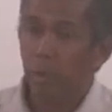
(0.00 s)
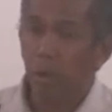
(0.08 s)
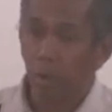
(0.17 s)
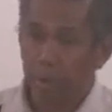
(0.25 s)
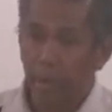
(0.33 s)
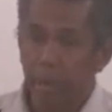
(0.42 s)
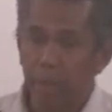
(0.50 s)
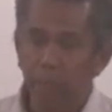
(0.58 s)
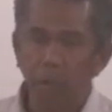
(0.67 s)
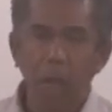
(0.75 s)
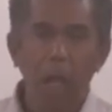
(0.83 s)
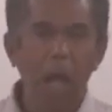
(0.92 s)
Okay?
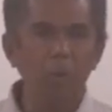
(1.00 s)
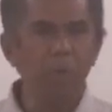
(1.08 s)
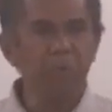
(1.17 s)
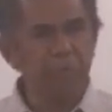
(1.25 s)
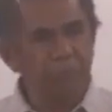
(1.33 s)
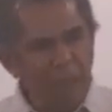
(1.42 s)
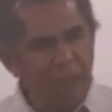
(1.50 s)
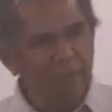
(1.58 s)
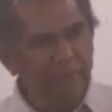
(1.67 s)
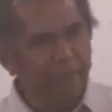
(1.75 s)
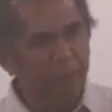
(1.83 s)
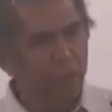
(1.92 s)
Our
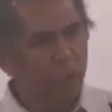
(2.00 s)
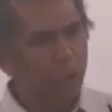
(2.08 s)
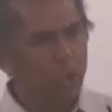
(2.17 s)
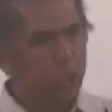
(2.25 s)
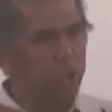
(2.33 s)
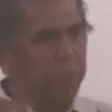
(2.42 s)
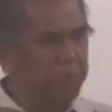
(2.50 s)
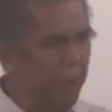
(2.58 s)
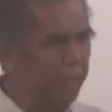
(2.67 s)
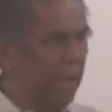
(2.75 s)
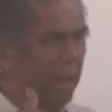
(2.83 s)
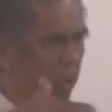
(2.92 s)
faith should
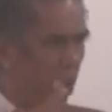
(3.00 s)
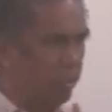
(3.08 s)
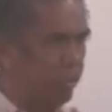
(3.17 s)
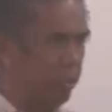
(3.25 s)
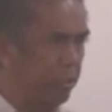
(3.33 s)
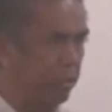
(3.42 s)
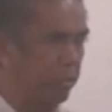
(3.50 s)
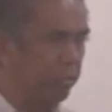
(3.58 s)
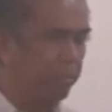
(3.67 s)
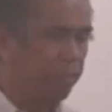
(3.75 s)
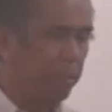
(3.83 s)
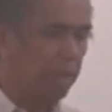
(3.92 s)
affect our culture.
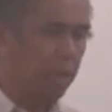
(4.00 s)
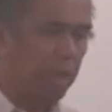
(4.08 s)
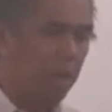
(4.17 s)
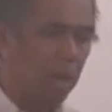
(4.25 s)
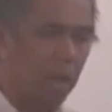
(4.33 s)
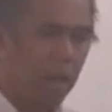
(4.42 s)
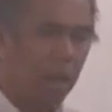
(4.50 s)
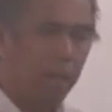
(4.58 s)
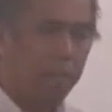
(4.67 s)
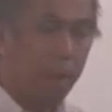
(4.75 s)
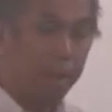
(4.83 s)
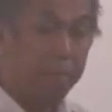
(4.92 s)

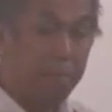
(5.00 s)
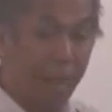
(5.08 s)
But